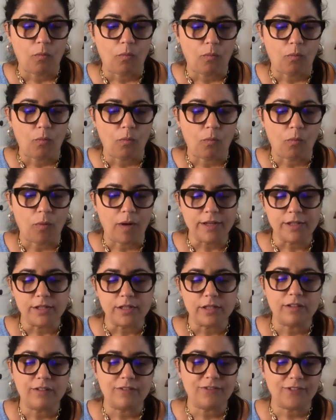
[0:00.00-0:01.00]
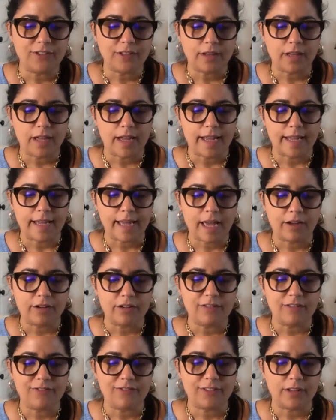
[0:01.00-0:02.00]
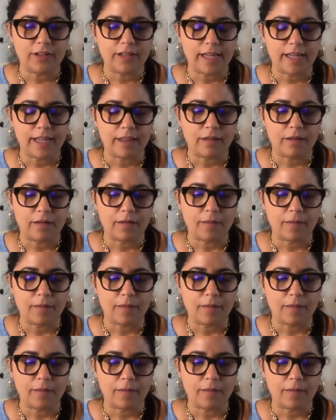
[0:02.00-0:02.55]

what do you feel like, how do you feel like